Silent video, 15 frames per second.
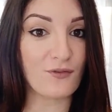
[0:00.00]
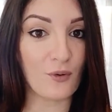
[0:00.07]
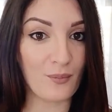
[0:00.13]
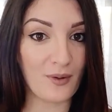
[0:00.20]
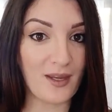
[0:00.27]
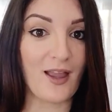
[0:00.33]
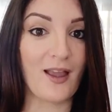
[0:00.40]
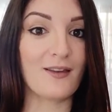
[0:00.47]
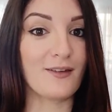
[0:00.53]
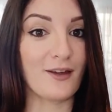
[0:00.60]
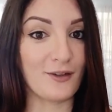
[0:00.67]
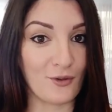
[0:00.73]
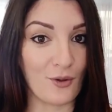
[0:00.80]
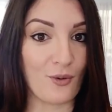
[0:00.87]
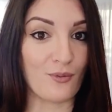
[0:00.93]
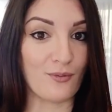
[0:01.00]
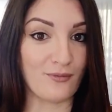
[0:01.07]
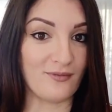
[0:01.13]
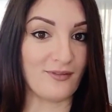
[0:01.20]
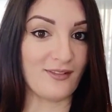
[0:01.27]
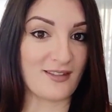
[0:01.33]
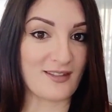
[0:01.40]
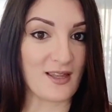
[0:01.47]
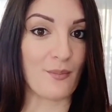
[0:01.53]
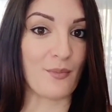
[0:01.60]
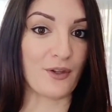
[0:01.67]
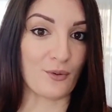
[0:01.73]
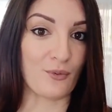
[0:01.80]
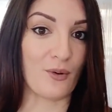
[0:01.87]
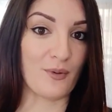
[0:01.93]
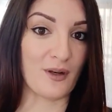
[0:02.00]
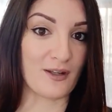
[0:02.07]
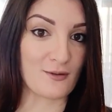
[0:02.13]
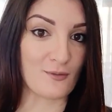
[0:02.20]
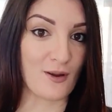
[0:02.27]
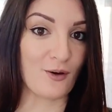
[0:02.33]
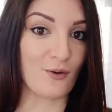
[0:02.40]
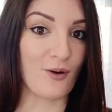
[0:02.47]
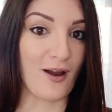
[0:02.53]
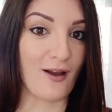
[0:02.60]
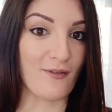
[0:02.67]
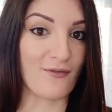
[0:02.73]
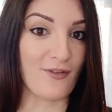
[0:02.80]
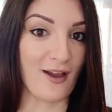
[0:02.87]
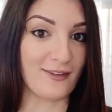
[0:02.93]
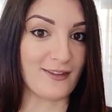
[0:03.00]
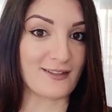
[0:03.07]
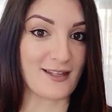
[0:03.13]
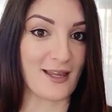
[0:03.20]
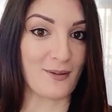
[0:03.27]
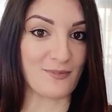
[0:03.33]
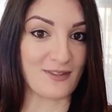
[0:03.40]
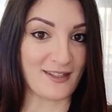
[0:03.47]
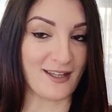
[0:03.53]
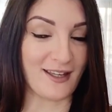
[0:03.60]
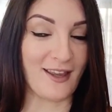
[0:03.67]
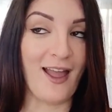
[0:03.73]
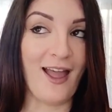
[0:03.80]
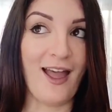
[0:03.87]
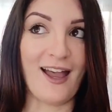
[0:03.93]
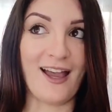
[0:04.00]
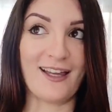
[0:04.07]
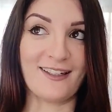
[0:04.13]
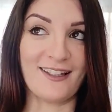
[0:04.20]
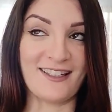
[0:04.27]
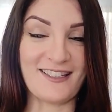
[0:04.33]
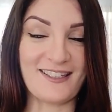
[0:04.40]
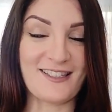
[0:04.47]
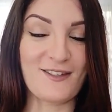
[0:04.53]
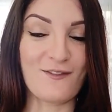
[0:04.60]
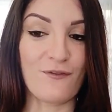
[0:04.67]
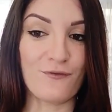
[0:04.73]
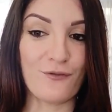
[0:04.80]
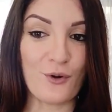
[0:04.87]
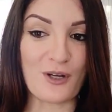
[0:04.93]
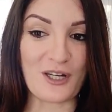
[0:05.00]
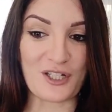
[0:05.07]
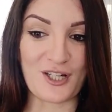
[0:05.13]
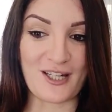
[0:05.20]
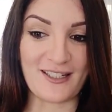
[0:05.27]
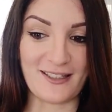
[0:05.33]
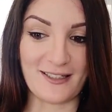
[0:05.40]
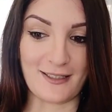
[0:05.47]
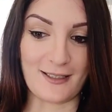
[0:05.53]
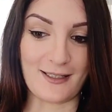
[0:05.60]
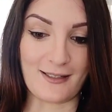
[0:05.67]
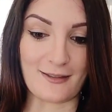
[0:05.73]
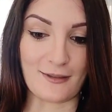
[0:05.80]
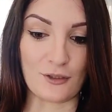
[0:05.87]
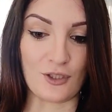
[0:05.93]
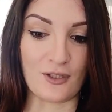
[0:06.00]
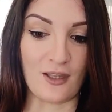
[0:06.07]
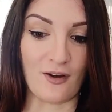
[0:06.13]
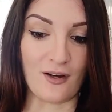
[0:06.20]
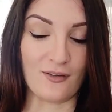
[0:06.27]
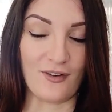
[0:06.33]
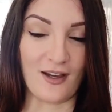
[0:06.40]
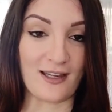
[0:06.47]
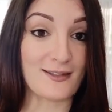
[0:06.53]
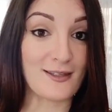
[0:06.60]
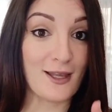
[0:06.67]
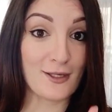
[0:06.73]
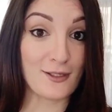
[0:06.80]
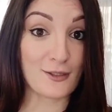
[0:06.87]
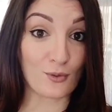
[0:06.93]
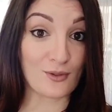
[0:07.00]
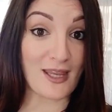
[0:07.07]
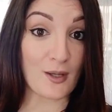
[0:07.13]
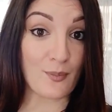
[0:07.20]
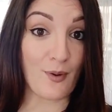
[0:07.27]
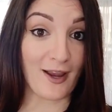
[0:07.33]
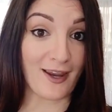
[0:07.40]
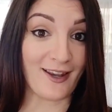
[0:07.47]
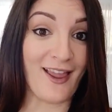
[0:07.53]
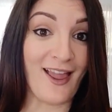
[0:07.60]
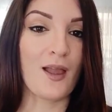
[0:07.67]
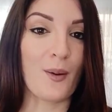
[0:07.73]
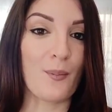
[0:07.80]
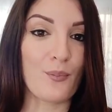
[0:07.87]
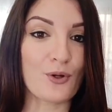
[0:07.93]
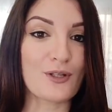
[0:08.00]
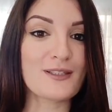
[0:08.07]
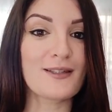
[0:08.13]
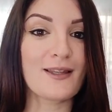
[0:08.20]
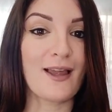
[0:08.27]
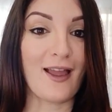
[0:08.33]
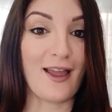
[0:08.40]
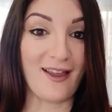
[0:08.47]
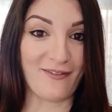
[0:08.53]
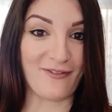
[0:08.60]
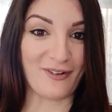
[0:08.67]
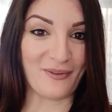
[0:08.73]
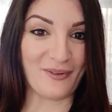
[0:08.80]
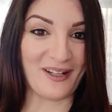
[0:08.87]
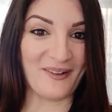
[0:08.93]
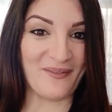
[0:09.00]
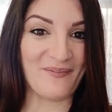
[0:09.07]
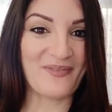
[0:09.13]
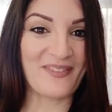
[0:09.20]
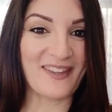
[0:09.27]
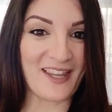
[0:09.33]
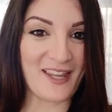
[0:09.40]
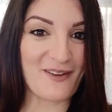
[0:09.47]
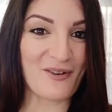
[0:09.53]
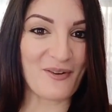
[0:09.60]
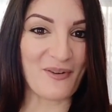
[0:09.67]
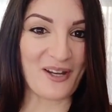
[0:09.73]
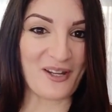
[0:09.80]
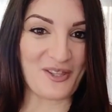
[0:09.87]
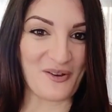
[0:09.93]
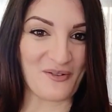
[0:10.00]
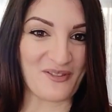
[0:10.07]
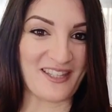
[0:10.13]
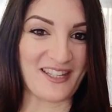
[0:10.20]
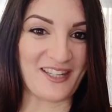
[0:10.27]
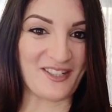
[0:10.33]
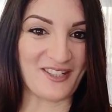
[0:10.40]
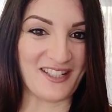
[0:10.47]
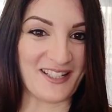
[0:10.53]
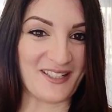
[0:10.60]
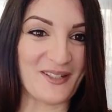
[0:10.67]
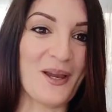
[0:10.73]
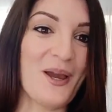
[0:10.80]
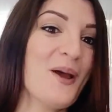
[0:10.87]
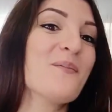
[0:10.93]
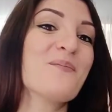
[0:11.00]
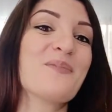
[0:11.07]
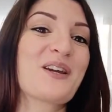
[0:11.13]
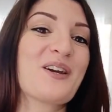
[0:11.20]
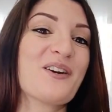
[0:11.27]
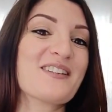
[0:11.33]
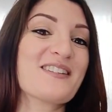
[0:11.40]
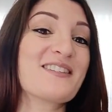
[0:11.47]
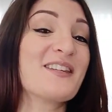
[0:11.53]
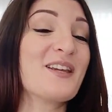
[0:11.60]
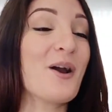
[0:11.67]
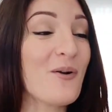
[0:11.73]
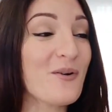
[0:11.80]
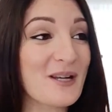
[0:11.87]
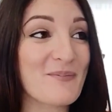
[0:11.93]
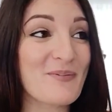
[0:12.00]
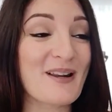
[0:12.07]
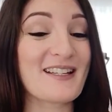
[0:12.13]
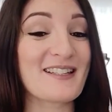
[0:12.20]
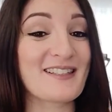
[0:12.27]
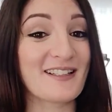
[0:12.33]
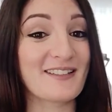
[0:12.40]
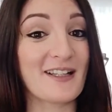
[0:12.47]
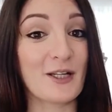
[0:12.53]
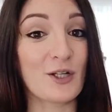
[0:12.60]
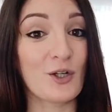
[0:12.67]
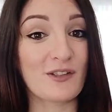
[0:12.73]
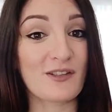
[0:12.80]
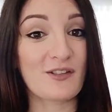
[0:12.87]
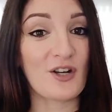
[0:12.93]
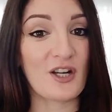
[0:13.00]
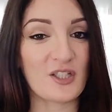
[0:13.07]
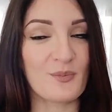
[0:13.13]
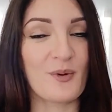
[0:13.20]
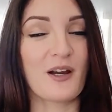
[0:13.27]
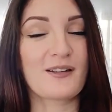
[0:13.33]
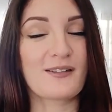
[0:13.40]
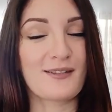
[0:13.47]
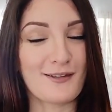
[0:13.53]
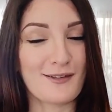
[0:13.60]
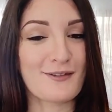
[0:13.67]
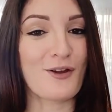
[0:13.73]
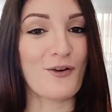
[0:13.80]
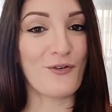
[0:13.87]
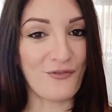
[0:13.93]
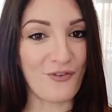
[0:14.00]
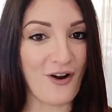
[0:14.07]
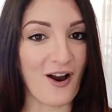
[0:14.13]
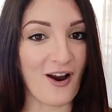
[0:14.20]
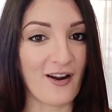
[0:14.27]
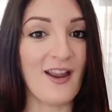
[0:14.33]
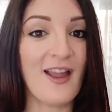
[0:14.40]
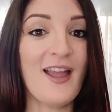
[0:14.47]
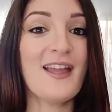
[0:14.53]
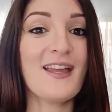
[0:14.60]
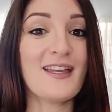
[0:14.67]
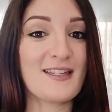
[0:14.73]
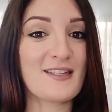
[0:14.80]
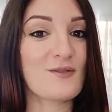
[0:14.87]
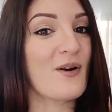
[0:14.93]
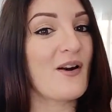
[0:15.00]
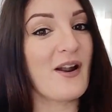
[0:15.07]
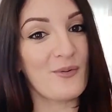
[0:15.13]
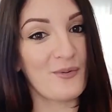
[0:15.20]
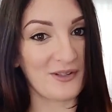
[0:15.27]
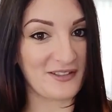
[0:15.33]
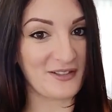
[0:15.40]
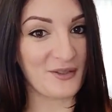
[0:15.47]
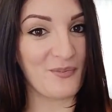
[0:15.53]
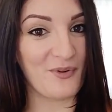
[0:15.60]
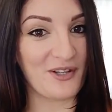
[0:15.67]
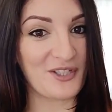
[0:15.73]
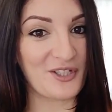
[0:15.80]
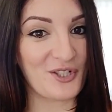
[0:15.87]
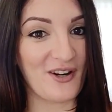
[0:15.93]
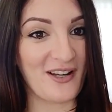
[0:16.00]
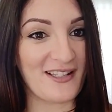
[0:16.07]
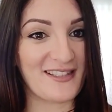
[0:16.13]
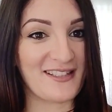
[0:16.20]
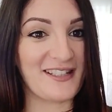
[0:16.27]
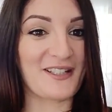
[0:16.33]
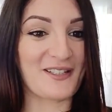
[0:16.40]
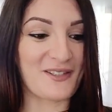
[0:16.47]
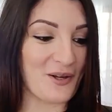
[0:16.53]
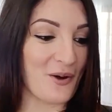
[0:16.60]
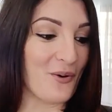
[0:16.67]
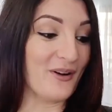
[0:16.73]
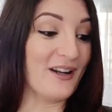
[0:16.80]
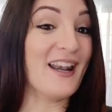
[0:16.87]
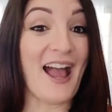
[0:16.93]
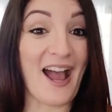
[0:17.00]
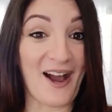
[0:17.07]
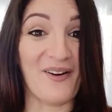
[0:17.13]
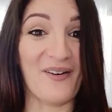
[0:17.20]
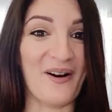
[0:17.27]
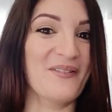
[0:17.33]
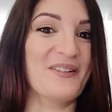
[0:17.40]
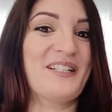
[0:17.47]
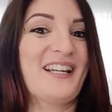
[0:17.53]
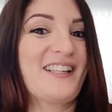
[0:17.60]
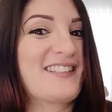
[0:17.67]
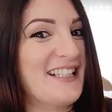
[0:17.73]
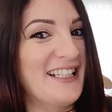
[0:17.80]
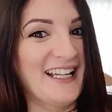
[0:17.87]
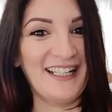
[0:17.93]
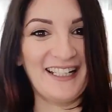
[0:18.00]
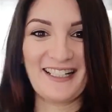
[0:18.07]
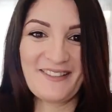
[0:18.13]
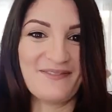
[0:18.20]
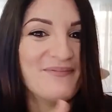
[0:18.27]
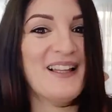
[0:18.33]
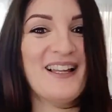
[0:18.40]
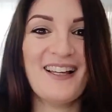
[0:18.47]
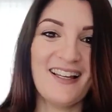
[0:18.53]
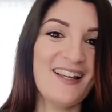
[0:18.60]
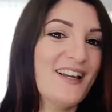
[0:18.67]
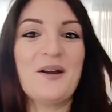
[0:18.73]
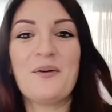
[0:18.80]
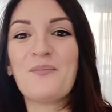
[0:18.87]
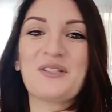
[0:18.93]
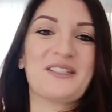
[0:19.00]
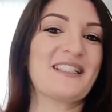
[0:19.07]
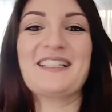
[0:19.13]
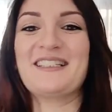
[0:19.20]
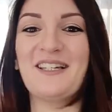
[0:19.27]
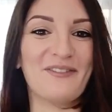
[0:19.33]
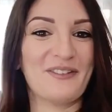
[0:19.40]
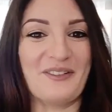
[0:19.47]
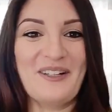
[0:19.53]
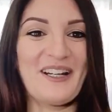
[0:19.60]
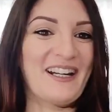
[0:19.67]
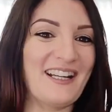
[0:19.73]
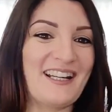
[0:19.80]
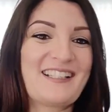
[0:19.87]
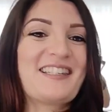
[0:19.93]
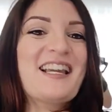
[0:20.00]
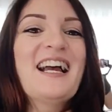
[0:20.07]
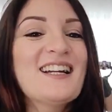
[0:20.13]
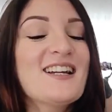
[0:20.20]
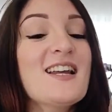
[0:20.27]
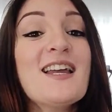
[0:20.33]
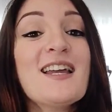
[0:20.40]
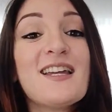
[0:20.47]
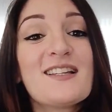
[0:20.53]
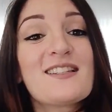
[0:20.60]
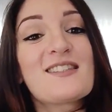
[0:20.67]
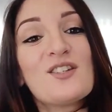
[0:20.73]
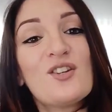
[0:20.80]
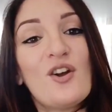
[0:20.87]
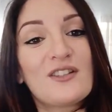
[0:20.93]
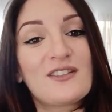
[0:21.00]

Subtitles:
for me, and I know some other women as well who have had the same thing, and I foolishly didn't listen to their advice, so take mine, put everywhere, even where you don't think you need. Because the only place that I got stretch marks so far is where I wasn't moisturizing. So now I'm just like putting it everywhere. It's